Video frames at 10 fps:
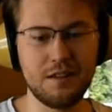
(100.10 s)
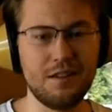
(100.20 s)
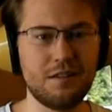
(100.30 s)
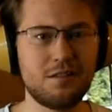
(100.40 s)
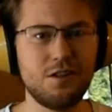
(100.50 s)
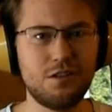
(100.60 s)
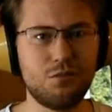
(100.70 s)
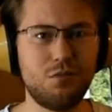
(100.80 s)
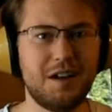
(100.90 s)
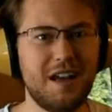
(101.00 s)
This is
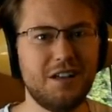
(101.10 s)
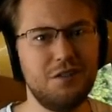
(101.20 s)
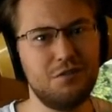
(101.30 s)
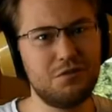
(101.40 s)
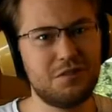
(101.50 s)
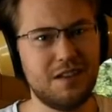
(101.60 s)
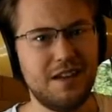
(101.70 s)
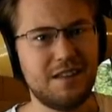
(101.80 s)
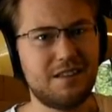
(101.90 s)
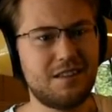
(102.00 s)
just what I used.
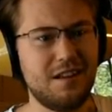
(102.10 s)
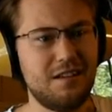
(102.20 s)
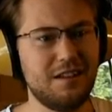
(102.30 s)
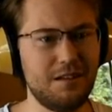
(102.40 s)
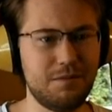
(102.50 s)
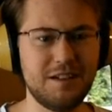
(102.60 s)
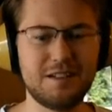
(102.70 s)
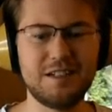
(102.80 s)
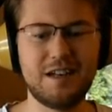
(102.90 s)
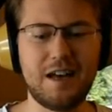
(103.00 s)
It's a little
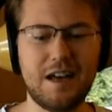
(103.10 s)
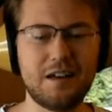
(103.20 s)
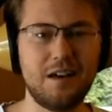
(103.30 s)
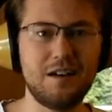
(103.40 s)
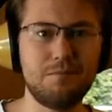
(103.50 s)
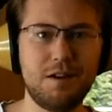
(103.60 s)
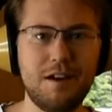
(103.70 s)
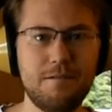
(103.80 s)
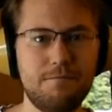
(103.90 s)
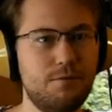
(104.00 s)
bit, I got it by
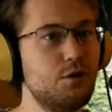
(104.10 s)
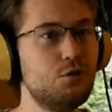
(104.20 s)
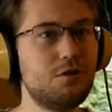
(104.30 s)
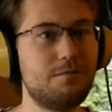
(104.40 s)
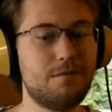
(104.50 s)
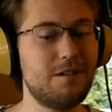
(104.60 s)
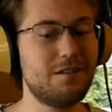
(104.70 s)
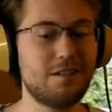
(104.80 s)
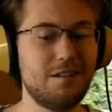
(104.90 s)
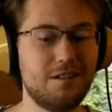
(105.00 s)
a fluke, for
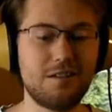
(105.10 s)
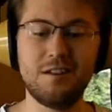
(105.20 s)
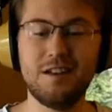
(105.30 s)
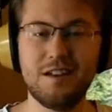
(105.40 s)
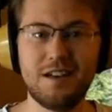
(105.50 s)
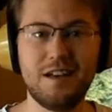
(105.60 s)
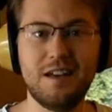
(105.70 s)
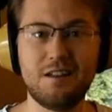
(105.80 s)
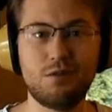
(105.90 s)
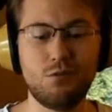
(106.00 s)
instance.
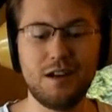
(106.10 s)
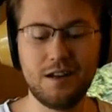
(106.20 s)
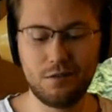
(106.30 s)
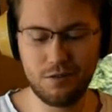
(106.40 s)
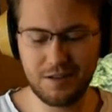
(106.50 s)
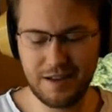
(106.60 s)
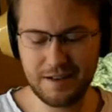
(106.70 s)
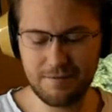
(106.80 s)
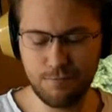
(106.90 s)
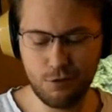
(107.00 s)
It's what I could
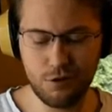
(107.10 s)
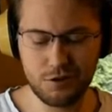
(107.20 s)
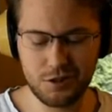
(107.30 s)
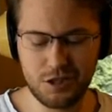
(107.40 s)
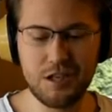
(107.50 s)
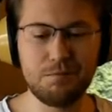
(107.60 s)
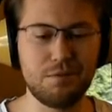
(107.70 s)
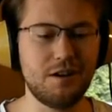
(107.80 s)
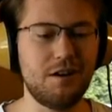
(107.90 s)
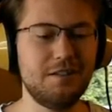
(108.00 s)
get for
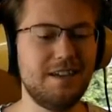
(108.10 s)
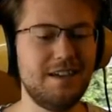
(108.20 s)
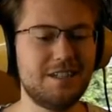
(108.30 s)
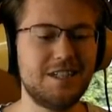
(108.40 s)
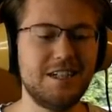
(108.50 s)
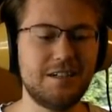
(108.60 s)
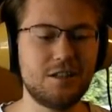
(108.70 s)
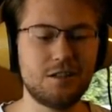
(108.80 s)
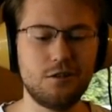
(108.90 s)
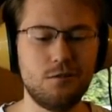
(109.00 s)
cheap on the internet,
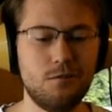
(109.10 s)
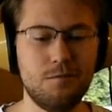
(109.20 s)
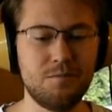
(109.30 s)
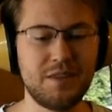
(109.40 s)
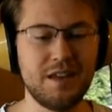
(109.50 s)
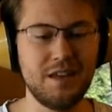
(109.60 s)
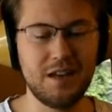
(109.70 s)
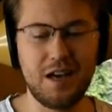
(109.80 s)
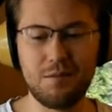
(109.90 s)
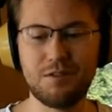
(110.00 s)
so
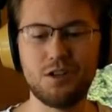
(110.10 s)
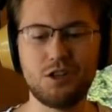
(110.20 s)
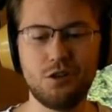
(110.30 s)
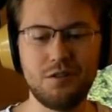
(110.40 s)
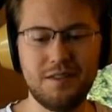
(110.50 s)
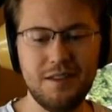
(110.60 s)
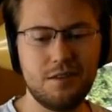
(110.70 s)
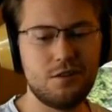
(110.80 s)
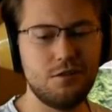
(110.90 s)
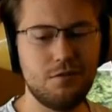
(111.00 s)
I'm gonna show you.
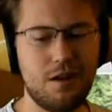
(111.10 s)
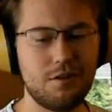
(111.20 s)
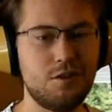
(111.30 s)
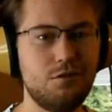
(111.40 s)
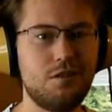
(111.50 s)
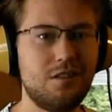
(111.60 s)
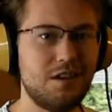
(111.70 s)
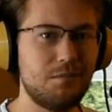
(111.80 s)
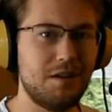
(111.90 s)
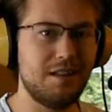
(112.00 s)
These two are two
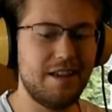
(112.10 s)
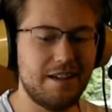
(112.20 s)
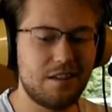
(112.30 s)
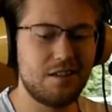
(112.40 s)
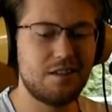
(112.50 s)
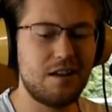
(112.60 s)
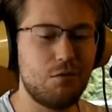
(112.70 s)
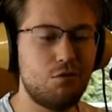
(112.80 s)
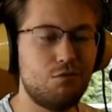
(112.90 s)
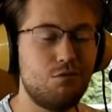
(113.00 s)
Sigma lenses that I
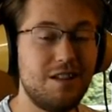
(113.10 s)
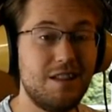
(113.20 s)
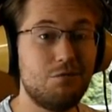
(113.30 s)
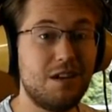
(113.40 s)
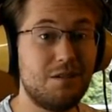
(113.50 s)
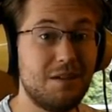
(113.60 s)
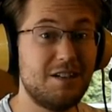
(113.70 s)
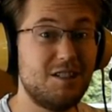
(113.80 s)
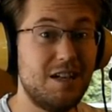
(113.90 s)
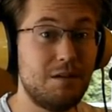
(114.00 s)
would really
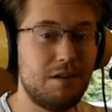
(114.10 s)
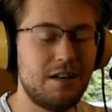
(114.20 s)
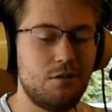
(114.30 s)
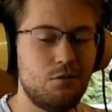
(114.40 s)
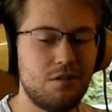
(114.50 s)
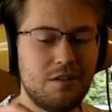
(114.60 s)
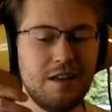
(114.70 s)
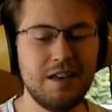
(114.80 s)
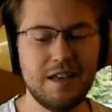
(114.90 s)
recommend to anybody who is